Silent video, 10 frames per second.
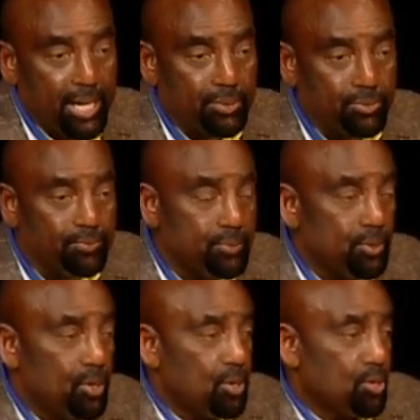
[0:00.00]
God is with
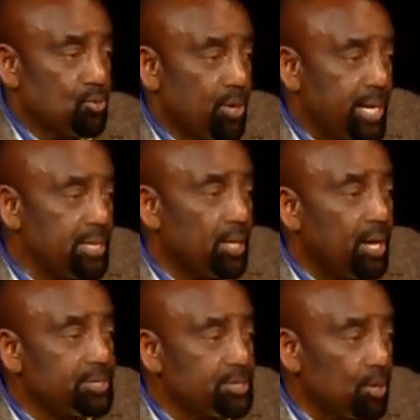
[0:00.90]
you. Christ
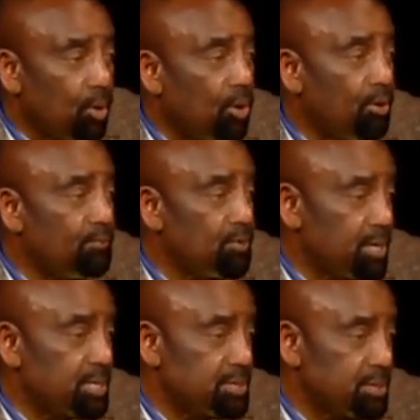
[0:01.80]
lost it all
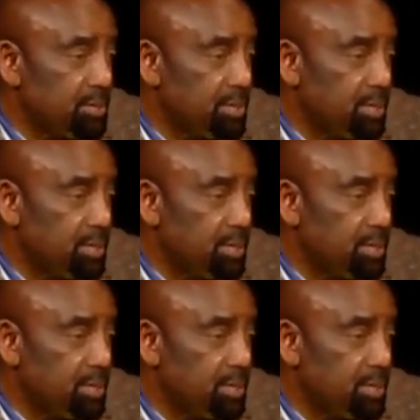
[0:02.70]
for us.